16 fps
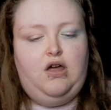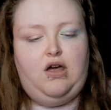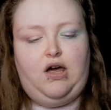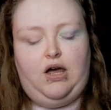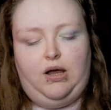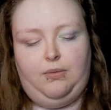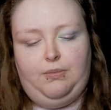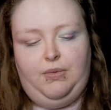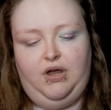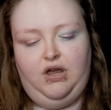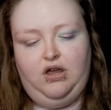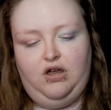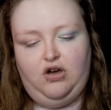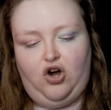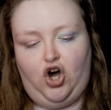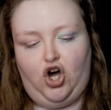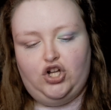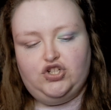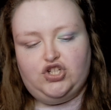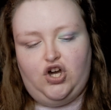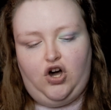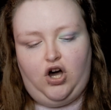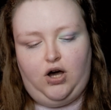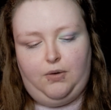on
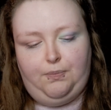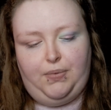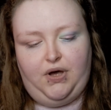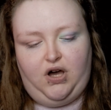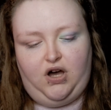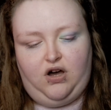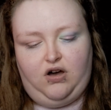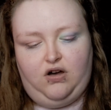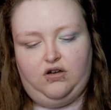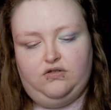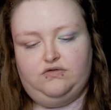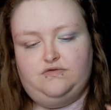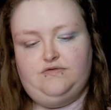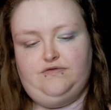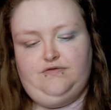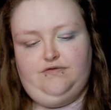top of